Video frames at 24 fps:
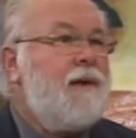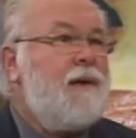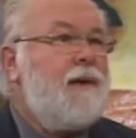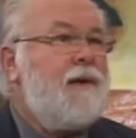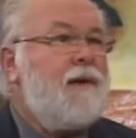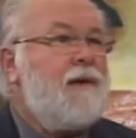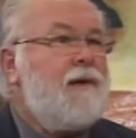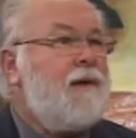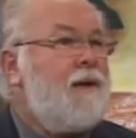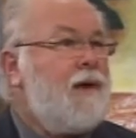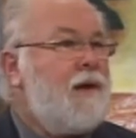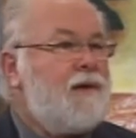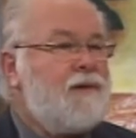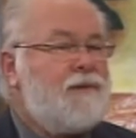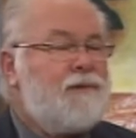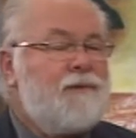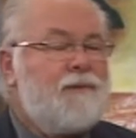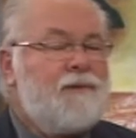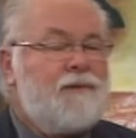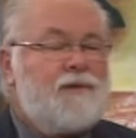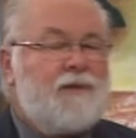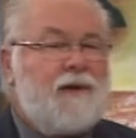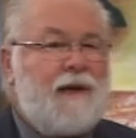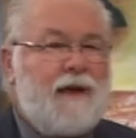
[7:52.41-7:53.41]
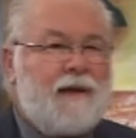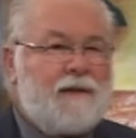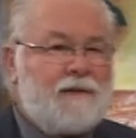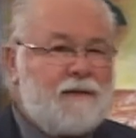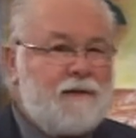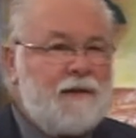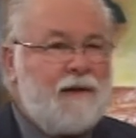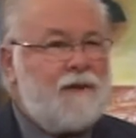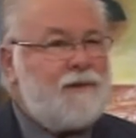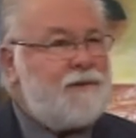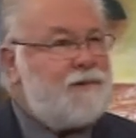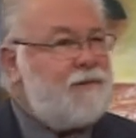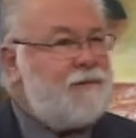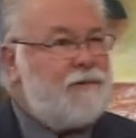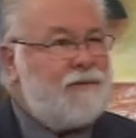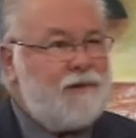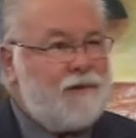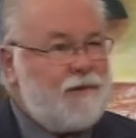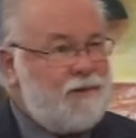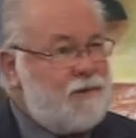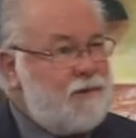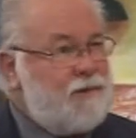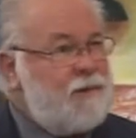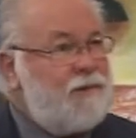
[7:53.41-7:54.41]
mm -hmm. chastised the
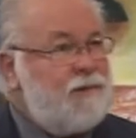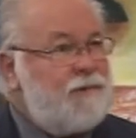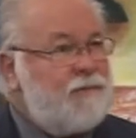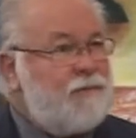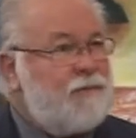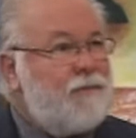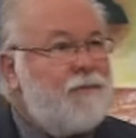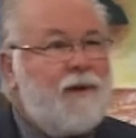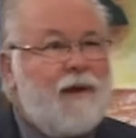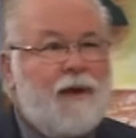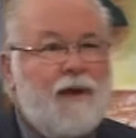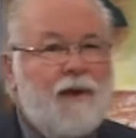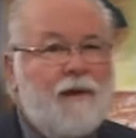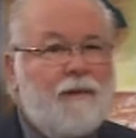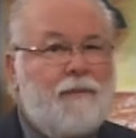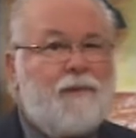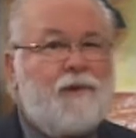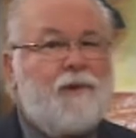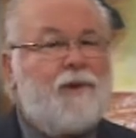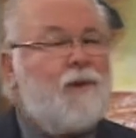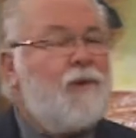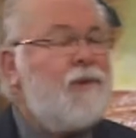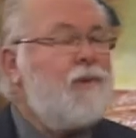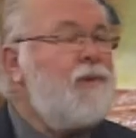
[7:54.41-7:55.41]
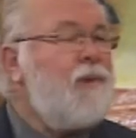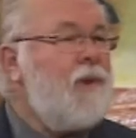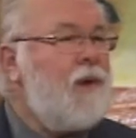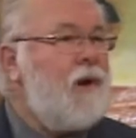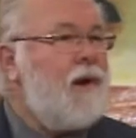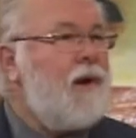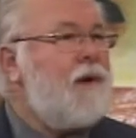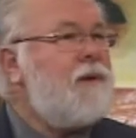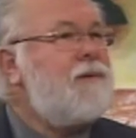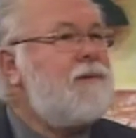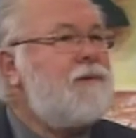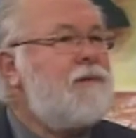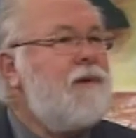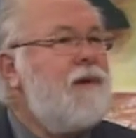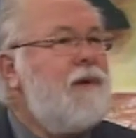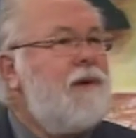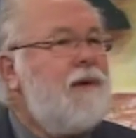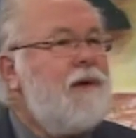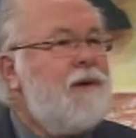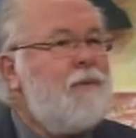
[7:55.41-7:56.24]
Pharisees for making up their own laws,